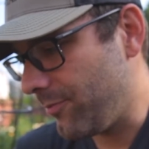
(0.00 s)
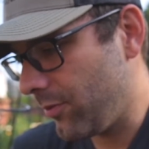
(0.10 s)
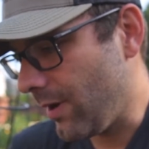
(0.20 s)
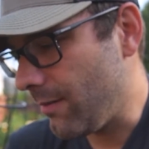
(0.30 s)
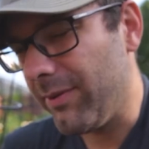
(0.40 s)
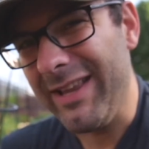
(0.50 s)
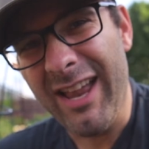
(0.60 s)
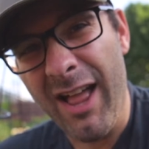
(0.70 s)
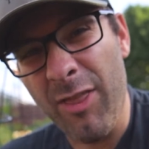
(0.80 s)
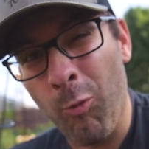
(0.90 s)
probably
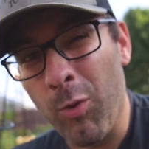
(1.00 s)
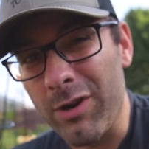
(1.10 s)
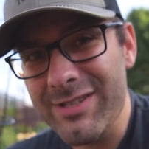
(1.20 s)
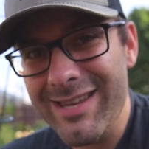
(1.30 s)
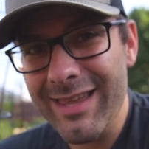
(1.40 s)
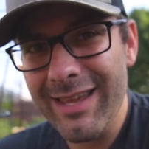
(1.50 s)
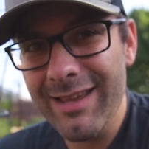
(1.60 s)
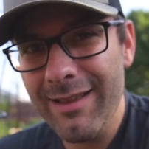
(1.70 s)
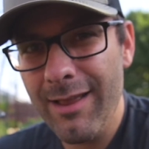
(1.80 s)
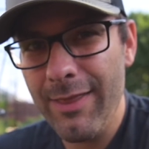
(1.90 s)
not the worst
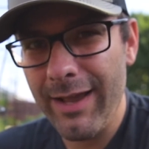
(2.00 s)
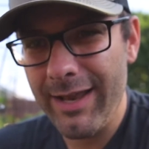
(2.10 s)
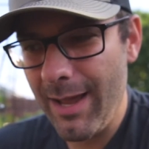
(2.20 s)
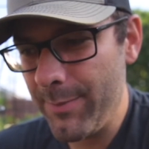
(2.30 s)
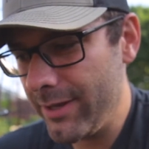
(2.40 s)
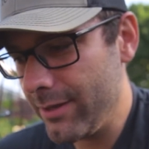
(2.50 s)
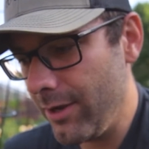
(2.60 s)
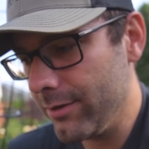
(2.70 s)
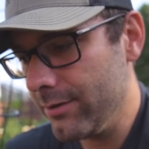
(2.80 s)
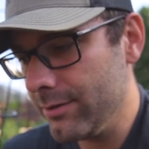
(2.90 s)
thing that could happen to the
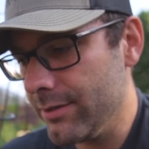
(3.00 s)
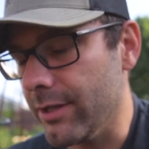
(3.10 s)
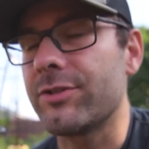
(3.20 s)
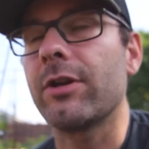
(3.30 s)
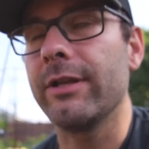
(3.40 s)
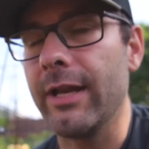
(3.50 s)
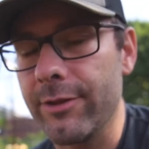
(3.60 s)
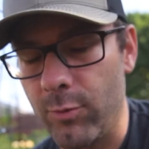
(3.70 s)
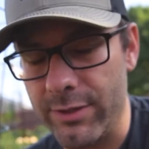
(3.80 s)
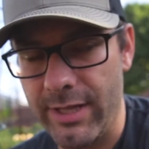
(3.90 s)
garden. They're certainly not the
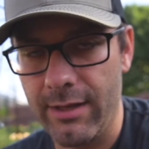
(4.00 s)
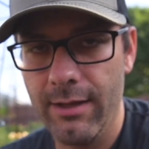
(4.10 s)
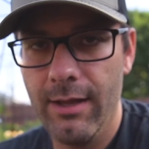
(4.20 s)
worst thing.